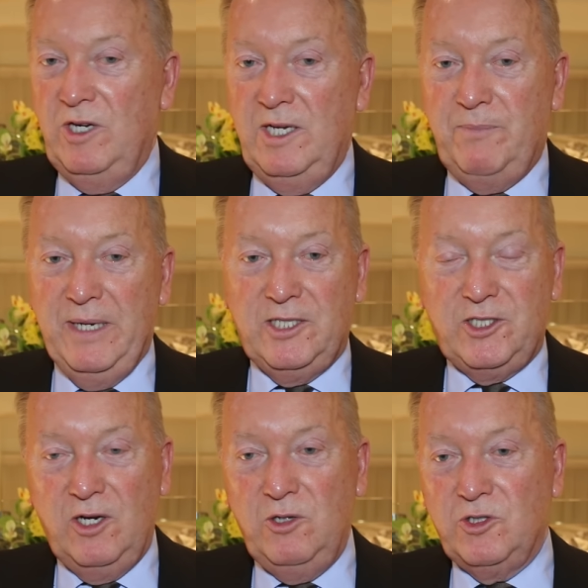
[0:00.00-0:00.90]
really big
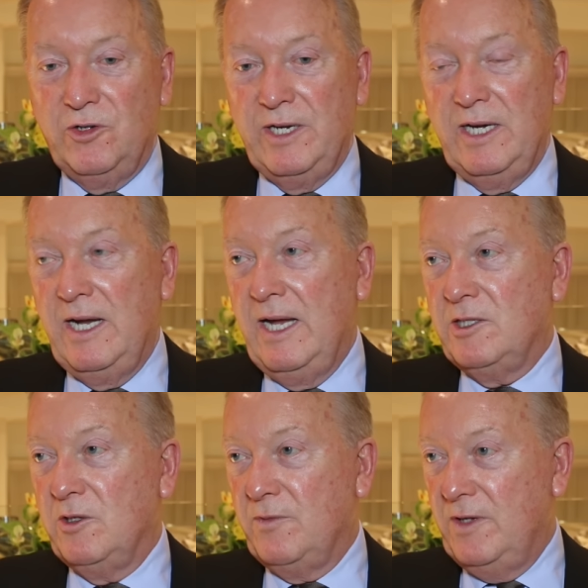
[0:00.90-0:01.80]
shows on there
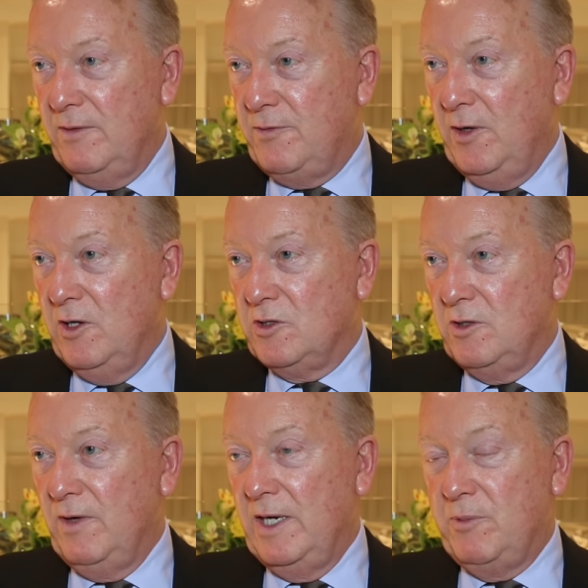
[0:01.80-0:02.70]
as of the first
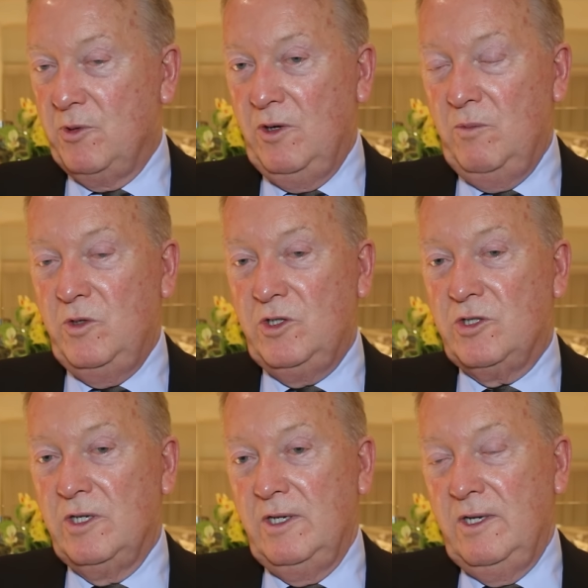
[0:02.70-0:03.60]
of April
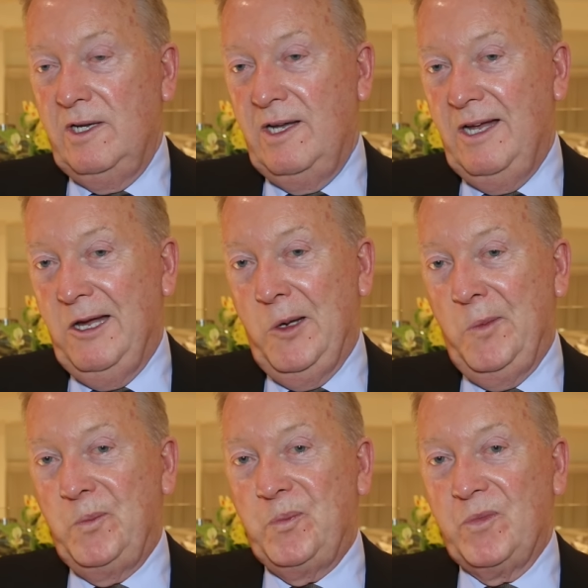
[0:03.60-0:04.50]
onwards, um,